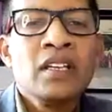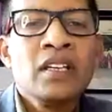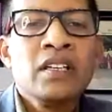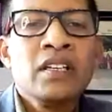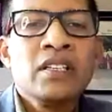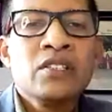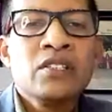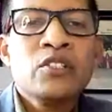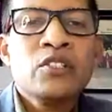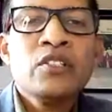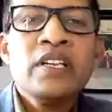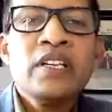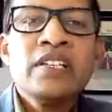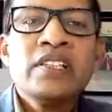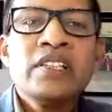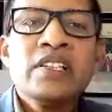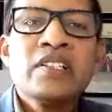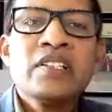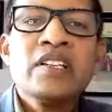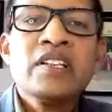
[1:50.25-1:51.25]
so today's
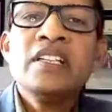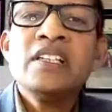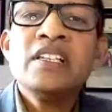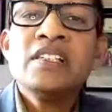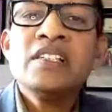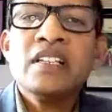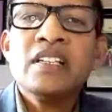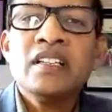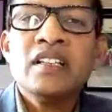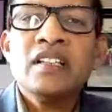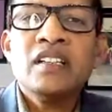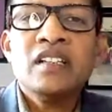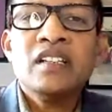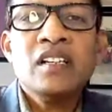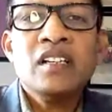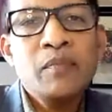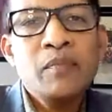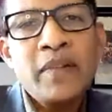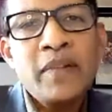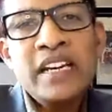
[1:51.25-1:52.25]
session is uh,
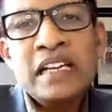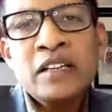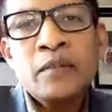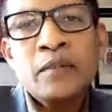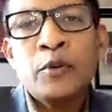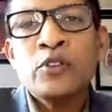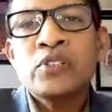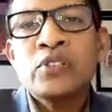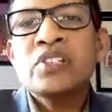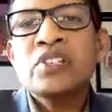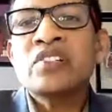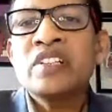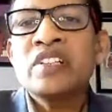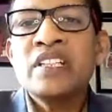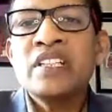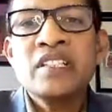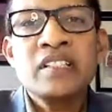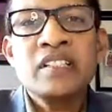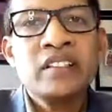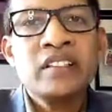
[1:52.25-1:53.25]
Mental Process
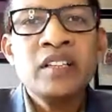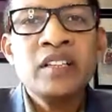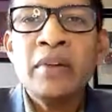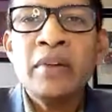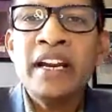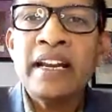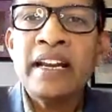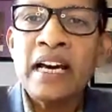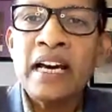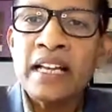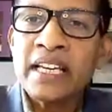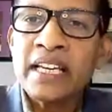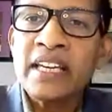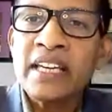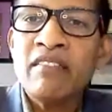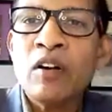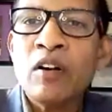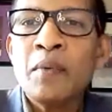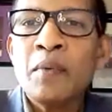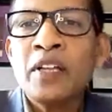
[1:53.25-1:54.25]
Reengineering by Nalaka
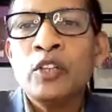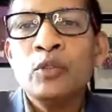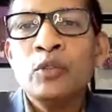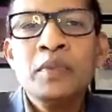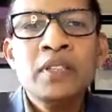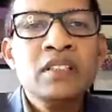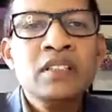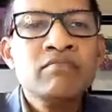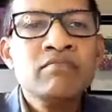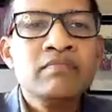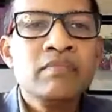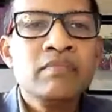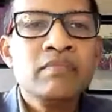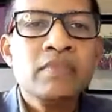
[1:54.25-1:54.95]
Hewamadduma.